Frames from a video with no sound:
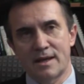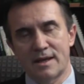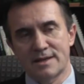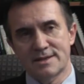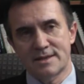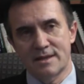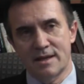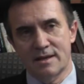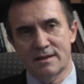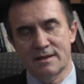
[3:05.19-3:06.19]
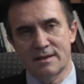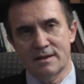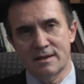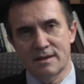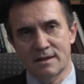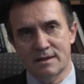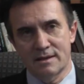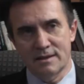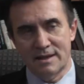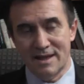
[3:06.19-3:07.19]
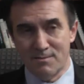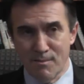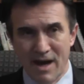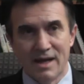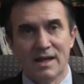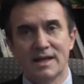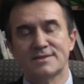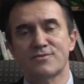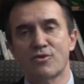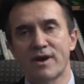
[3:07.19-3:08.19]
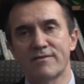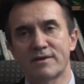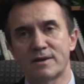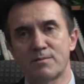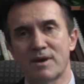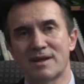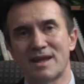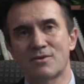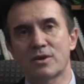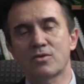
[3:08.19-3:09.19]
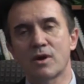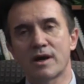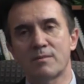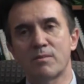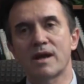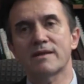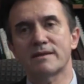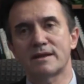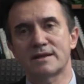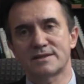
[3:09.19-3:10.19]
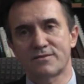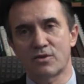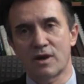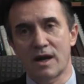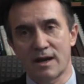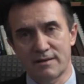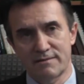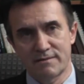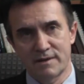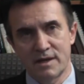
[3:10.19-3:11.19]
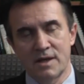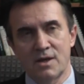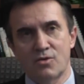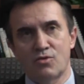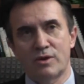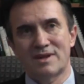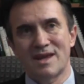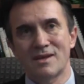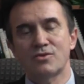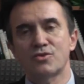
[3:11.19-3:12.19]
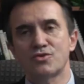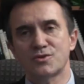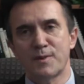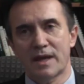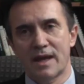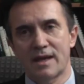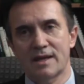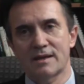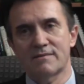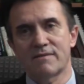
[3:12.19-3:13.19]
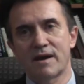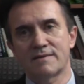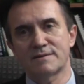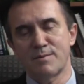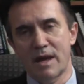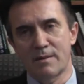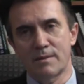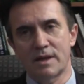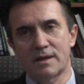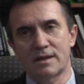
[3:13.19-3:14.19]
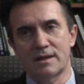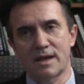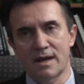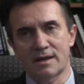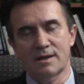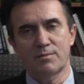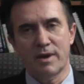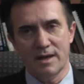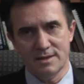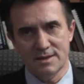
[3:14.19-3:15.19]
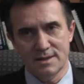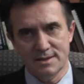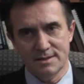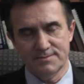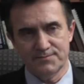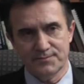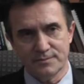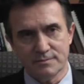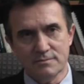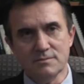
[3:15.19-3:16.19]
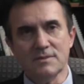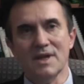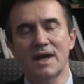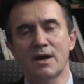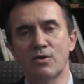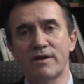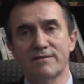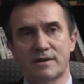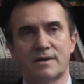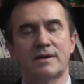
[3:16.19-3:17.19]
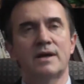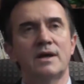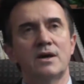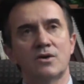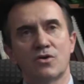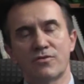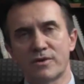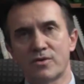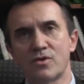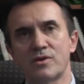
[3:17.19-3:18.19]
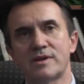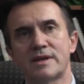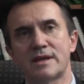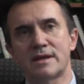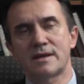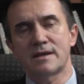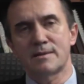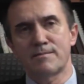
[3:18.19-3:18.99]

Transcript: is that they might last forever, but they require blood thinners for life. We tend to use mechanical valves mainly in younger patients. However, overall the